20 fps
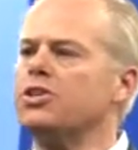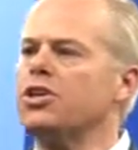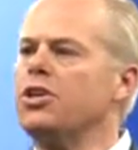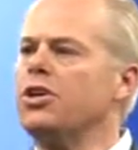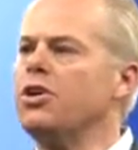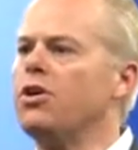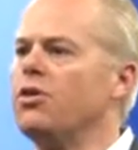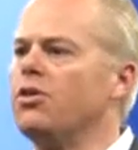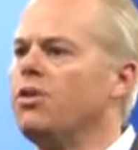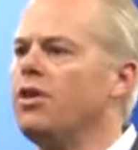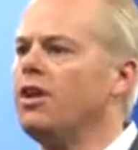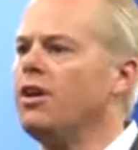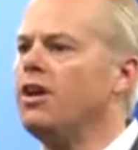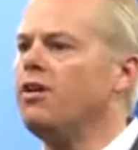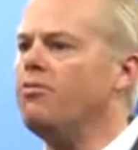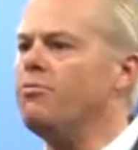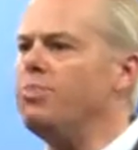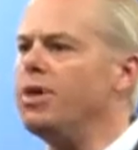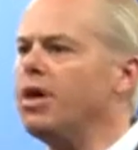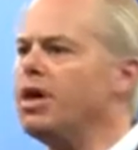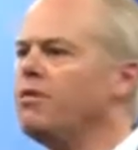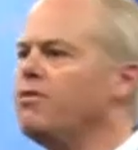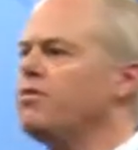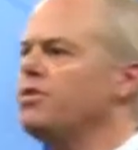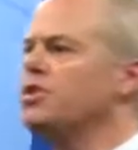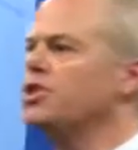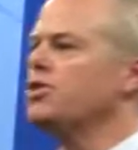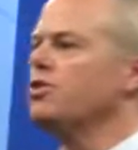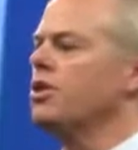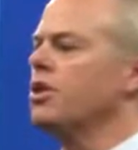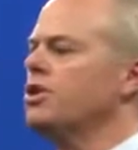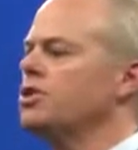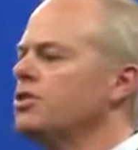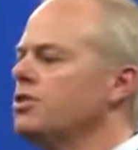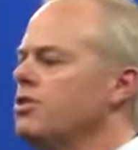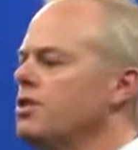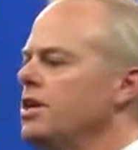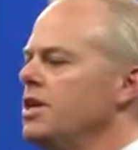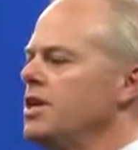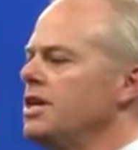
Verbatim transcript: the security of big infrastructure